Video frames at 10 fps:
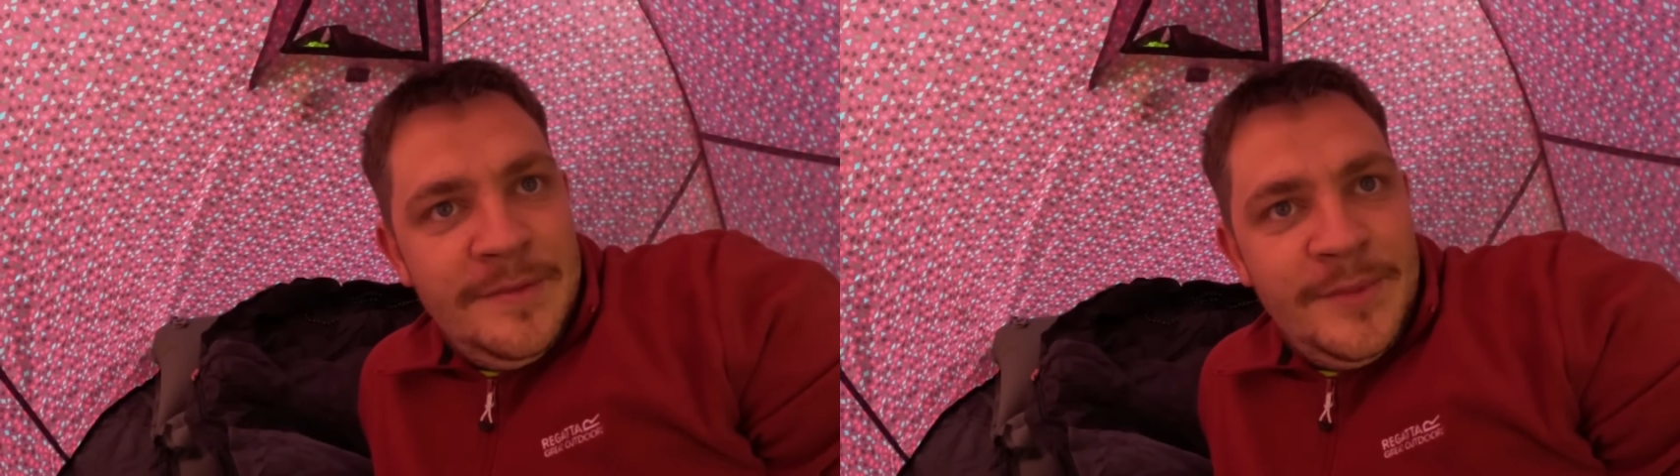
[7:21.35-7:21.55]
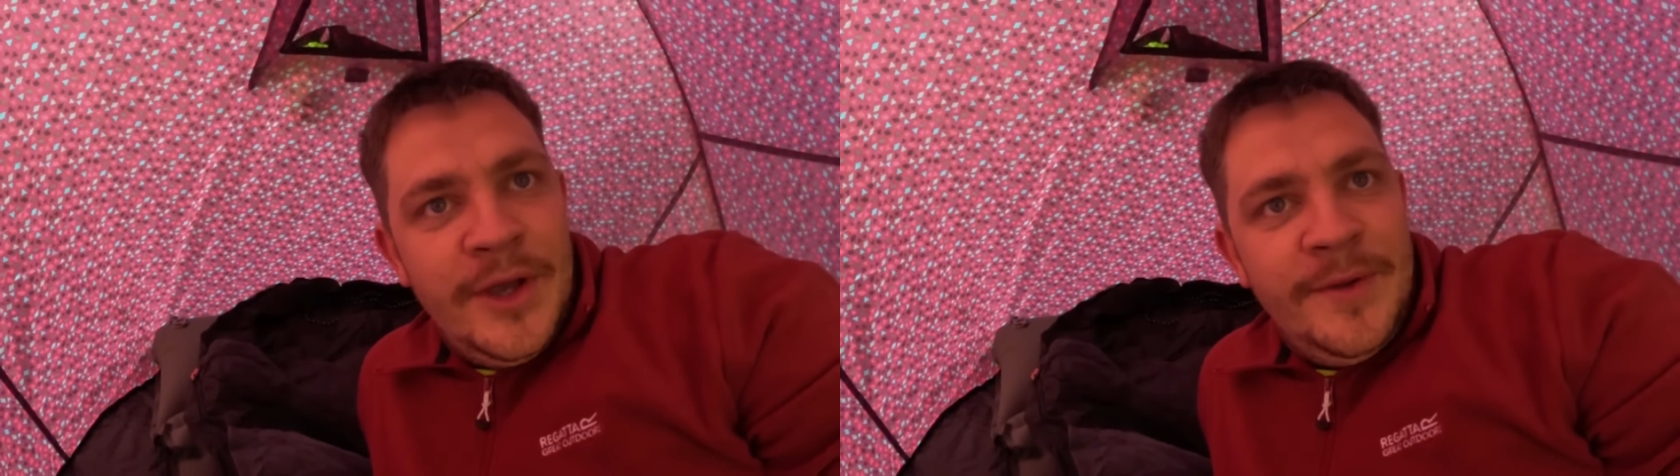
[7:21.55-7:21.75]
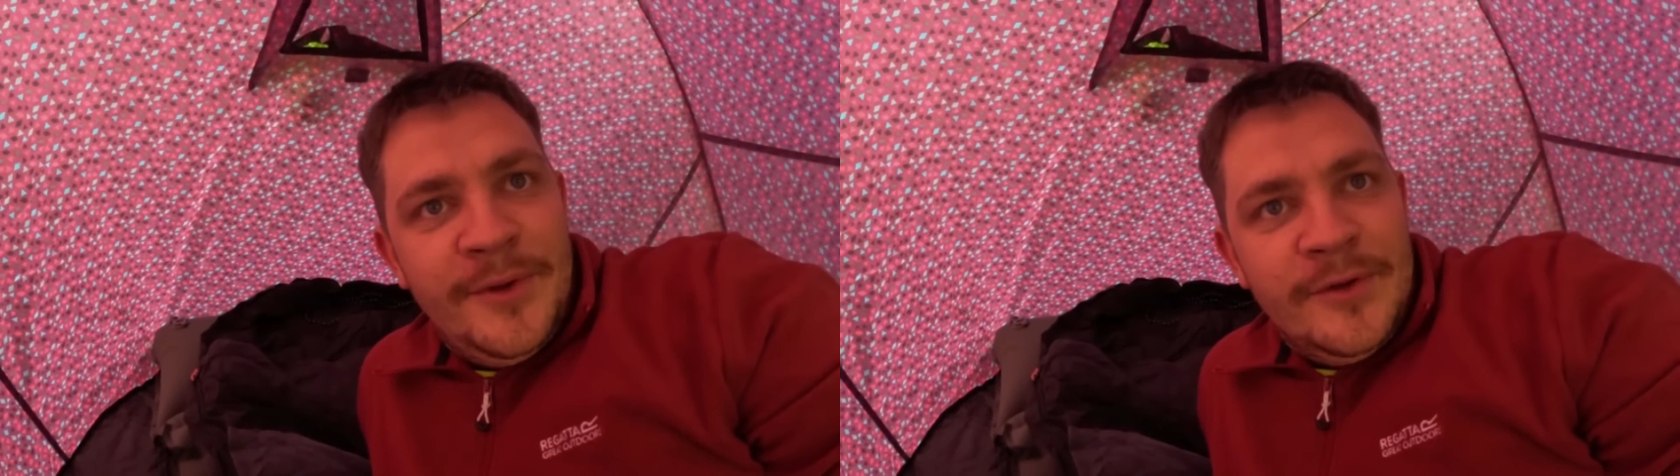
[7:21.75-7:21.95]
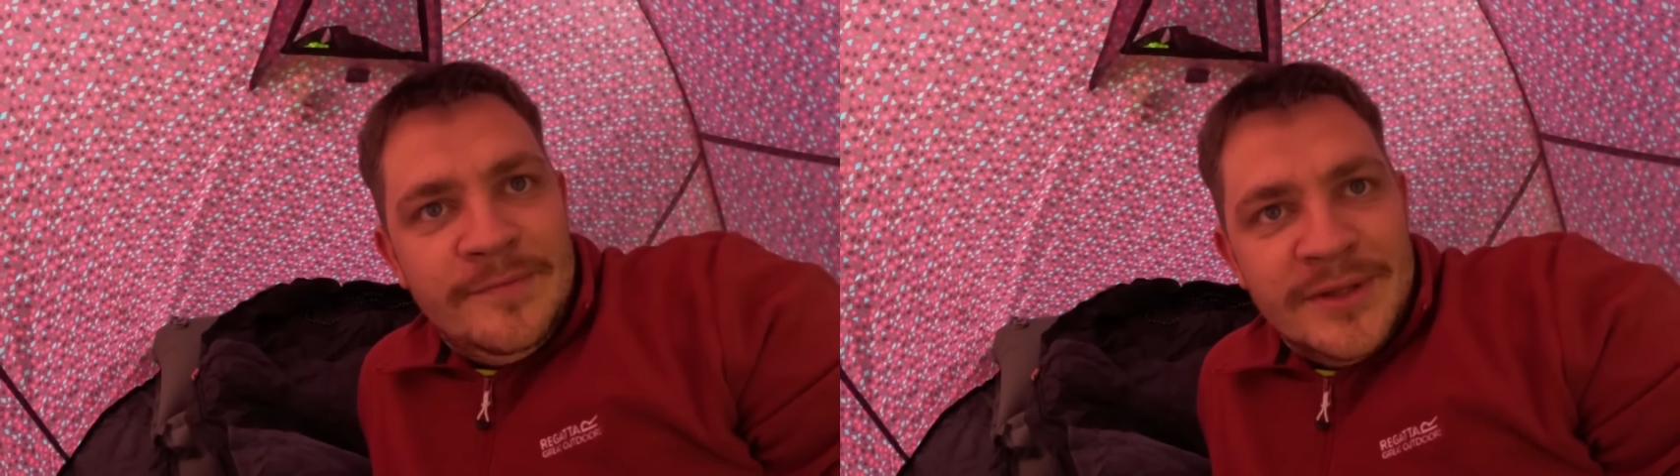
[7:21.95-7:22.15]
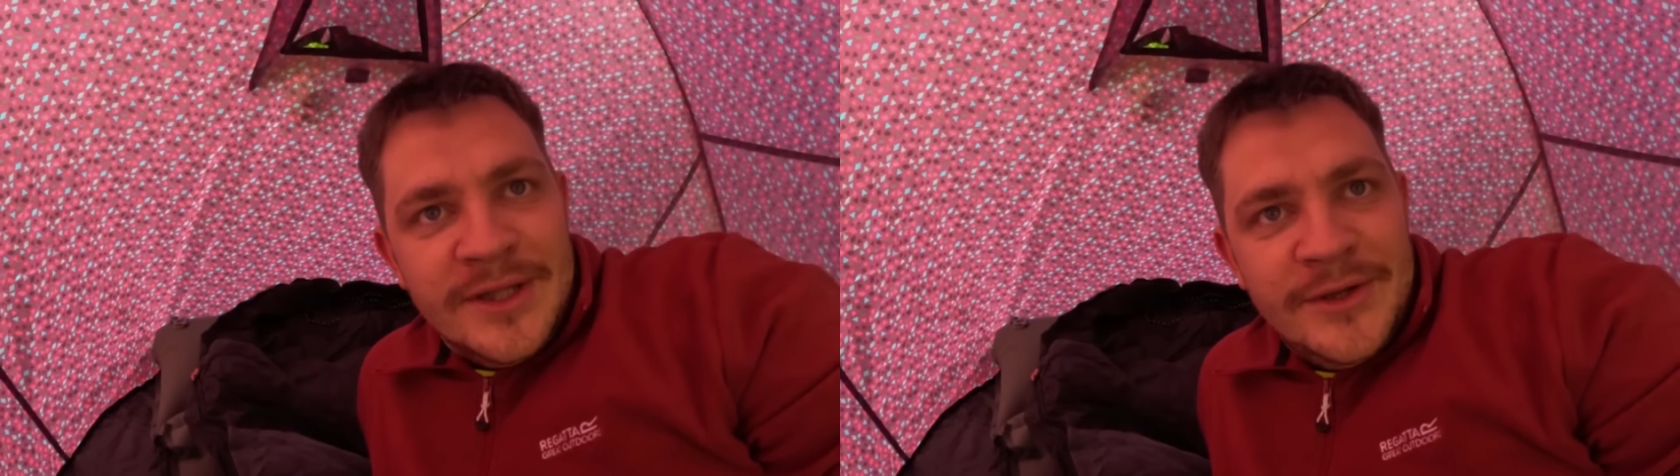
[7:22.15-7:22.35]
Purple,
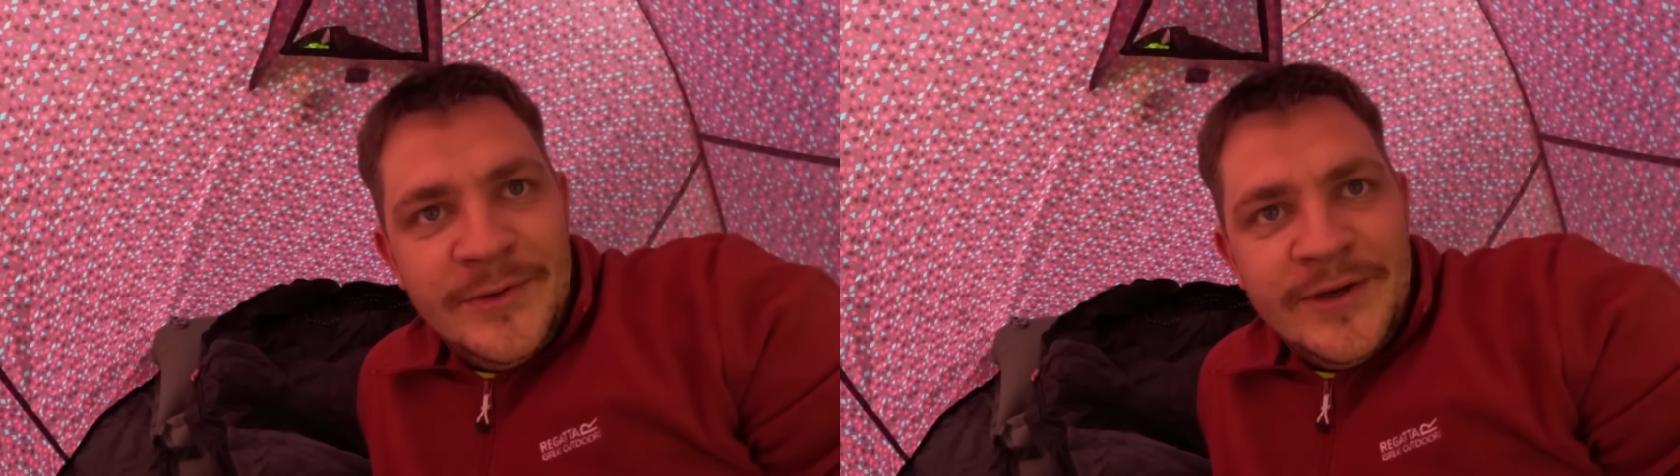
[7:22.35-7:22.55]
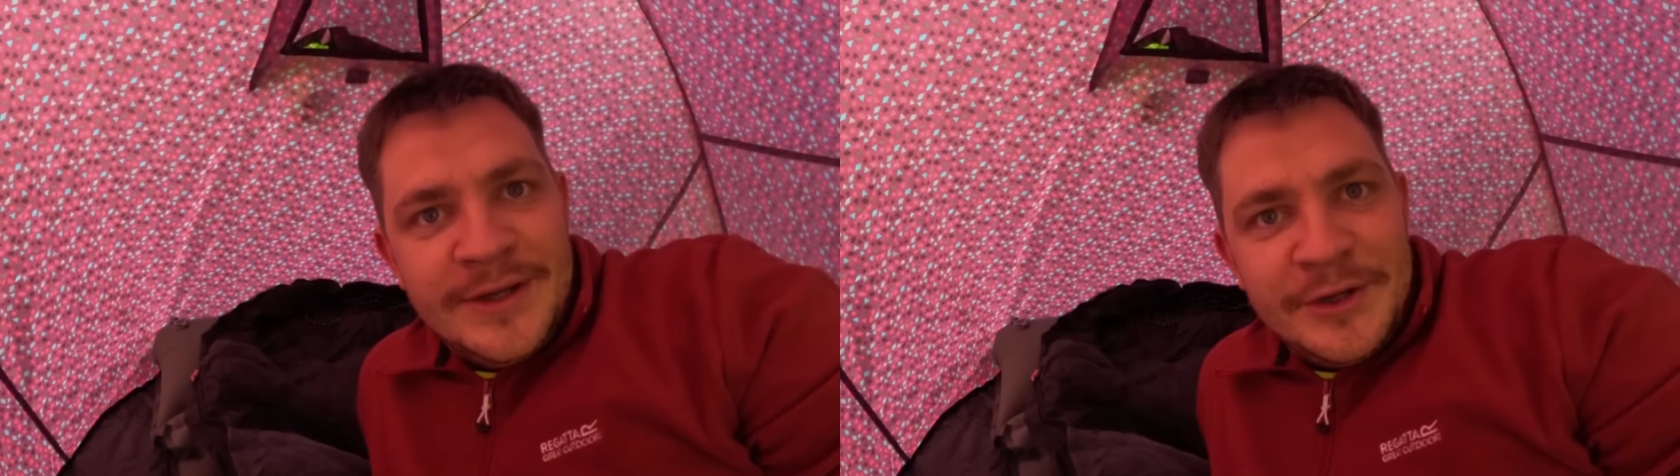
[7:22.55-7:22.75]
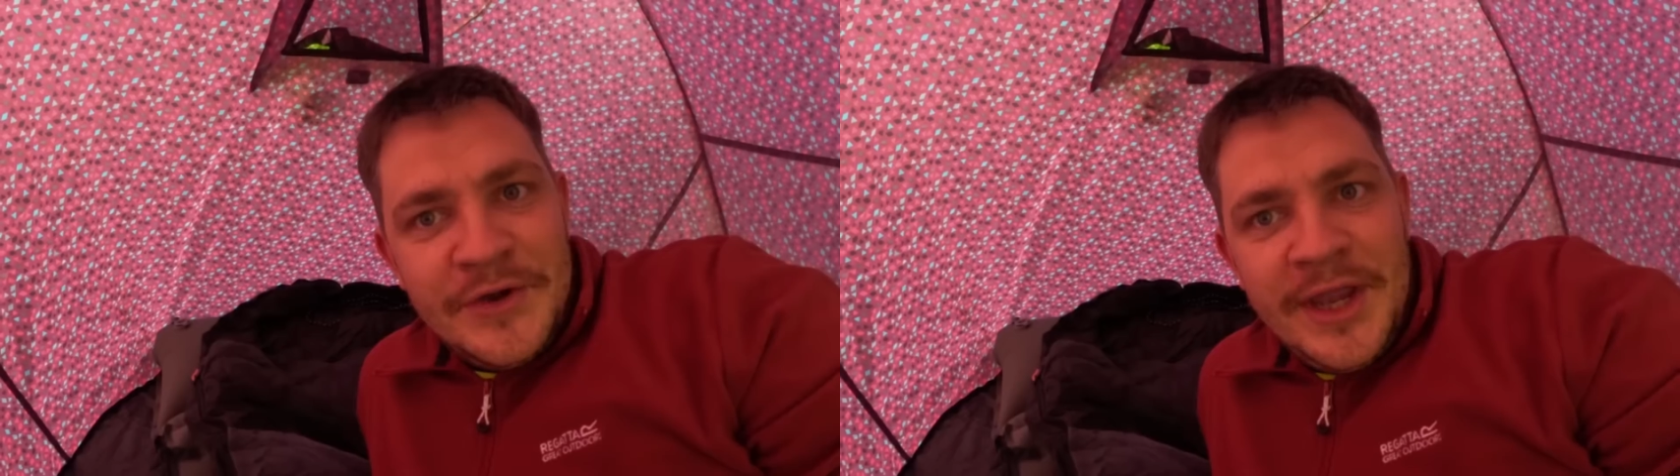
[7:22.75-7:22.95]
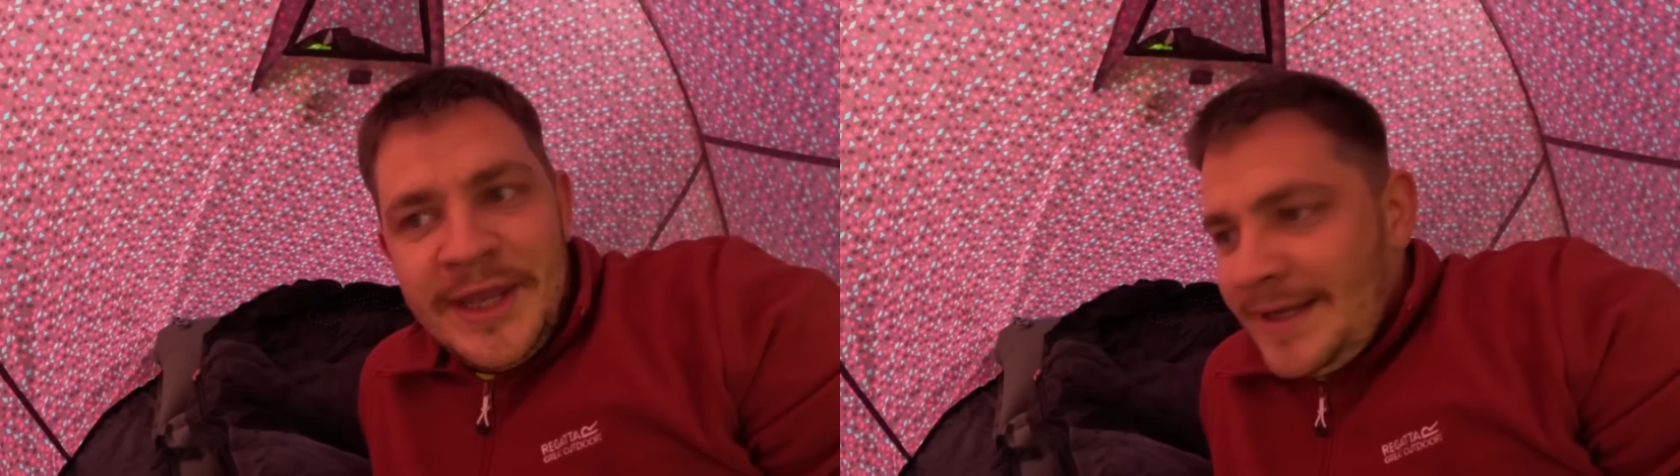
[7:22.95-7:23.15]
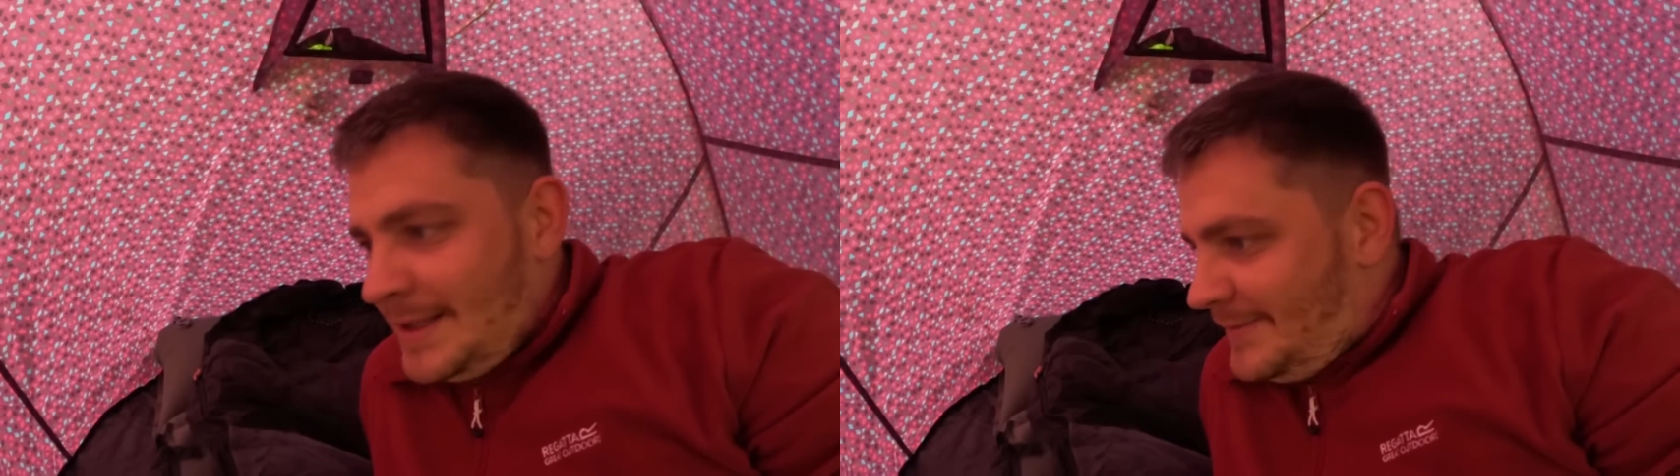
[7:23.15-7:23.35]
blue and
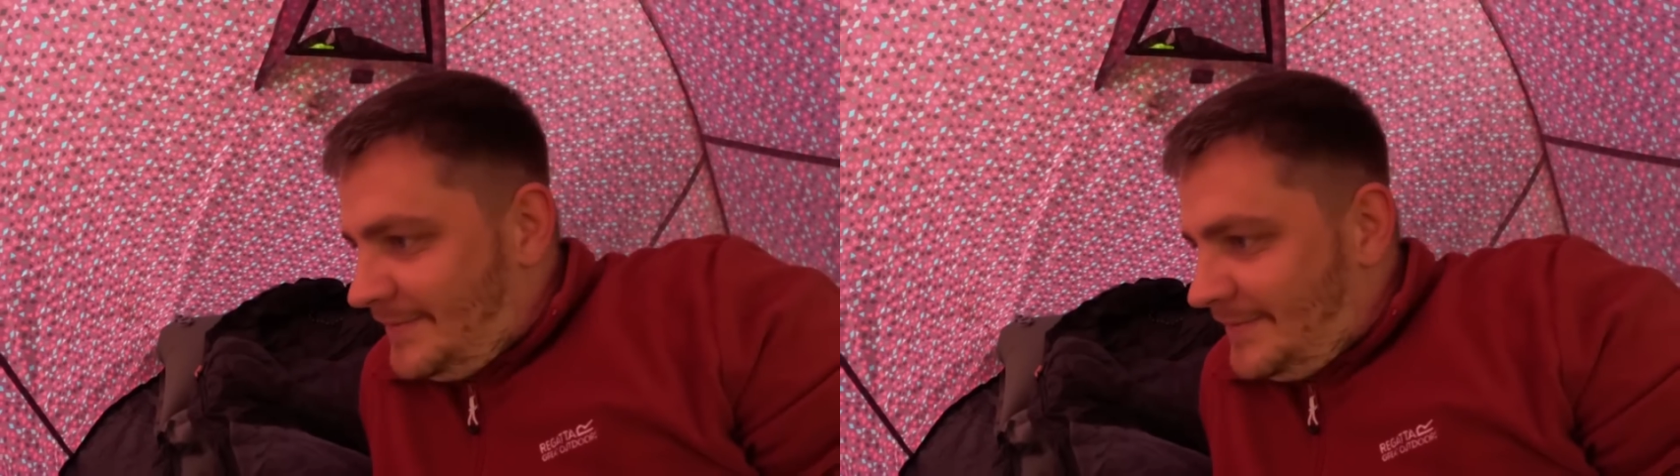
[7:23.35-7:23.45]
green.